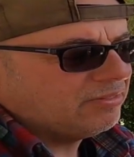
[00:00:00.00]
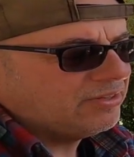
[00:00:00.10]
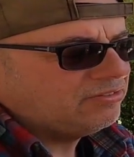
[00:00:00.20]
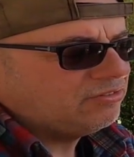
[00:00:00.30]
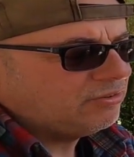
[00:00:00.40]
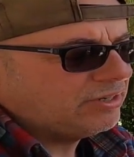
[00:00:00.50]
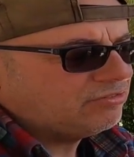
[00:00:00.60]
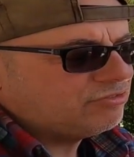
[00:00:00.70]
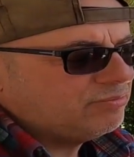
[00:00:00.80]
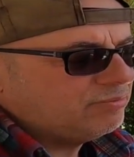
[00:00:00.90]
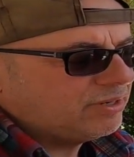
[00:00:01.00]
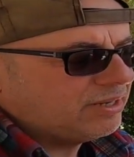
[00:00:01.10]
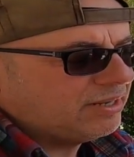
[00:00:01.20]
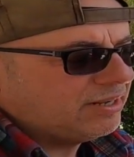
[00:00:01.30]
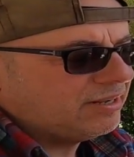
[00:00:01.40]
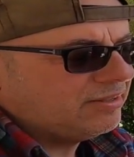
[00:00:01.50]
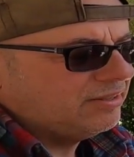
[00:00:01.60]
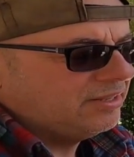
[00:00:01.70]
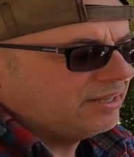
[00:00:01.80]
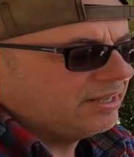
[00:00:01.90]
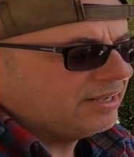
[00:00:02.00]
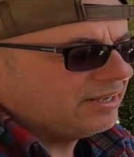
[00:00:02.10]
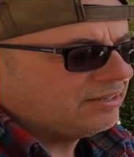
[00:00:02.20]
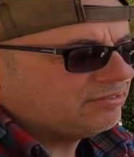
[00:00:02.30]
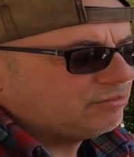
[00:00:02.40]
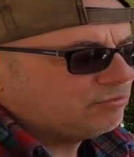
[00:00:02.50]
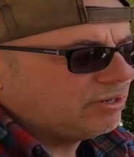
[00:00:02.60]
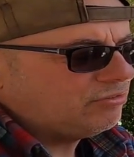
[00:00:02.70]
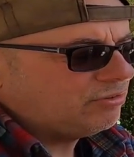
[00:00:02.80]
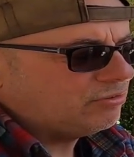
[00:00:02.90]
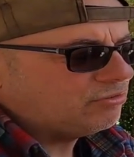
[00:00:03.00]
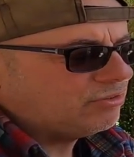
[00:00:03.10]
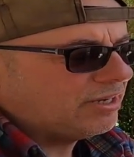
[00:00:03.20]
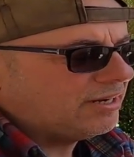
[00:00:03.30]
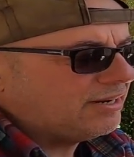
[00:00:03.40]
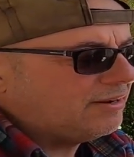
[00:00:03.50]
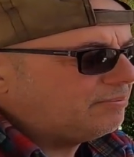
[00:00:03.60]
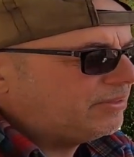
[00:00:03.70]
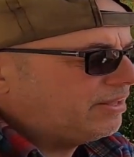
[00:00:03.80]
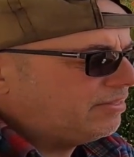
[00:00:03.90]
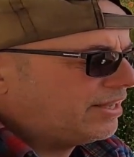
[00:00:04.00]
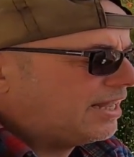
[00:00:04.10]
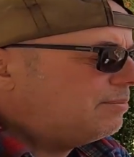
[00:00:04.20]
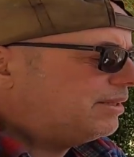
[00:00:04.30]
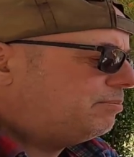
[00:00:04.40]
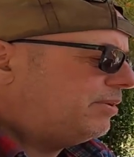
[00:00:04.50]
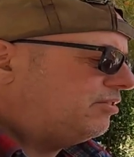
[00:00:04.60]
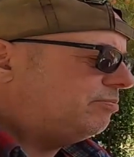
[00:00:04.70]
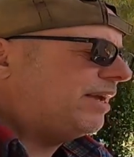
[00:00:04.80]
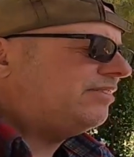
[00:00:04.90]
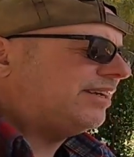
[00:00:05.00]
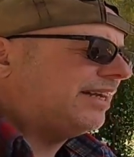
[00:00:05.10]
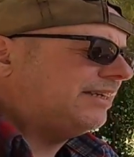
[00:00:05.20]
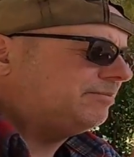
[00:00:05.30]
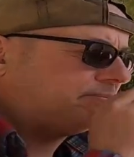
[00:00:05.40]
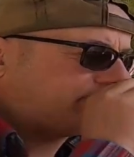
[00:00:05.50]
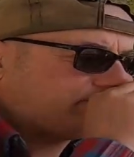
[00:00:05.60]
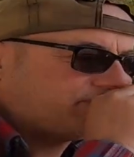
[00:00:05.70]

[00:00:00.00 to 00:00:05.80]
this is on extreme situations. The helmet is basically